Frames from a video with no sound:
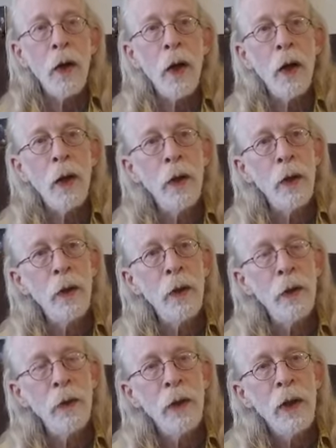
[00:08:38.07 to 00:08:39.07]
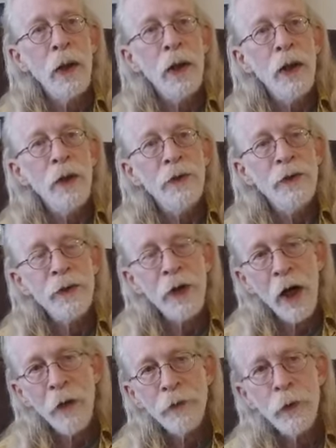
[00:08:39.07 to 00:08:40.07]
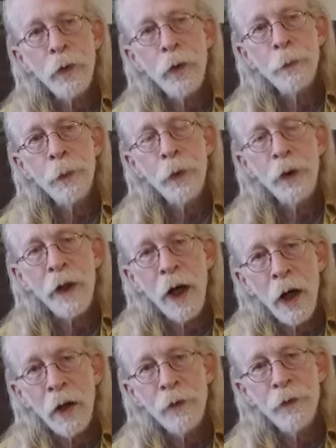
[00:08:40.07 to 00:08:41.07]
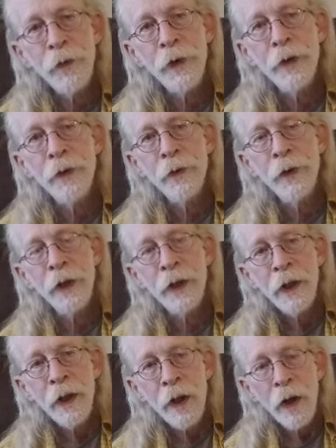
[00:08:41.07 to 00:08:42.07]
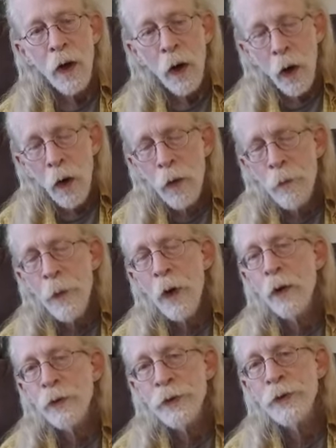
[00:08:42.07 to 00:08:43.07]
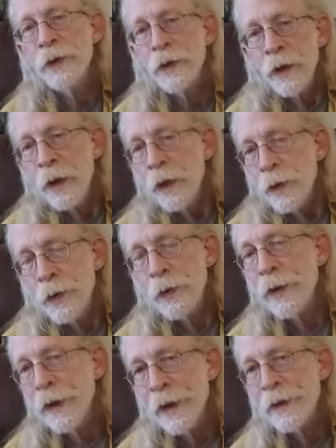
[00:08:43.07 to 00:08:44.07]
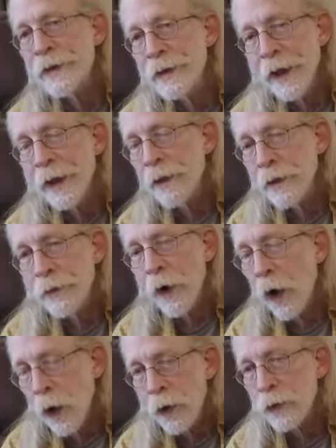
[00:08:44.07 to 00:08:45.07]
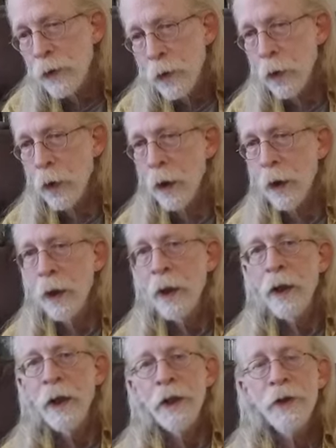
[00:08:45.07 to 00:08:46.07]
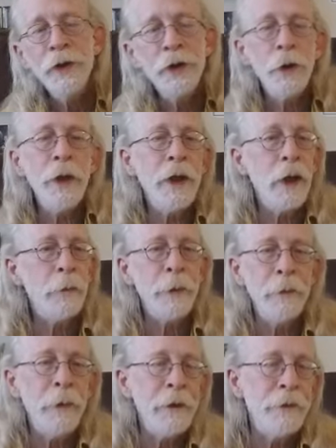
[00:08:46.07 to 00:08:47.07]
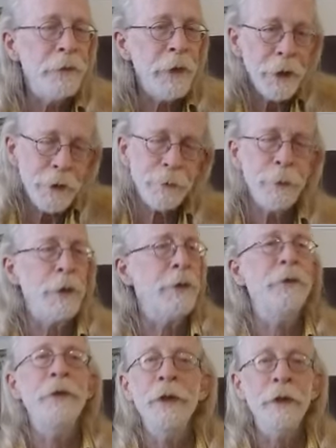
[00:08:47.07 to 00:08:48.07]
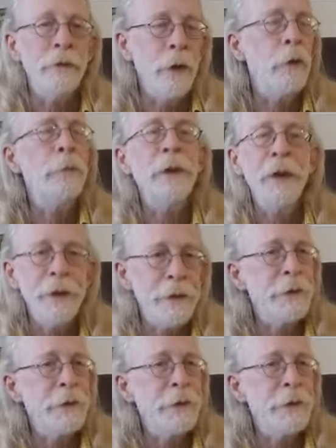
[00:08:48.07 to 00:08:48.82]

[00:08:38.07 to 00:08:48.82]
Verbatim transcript: uh, softcore pornography to the almost to the extent of hardcore. It's showing up on my Facebook feed of all places.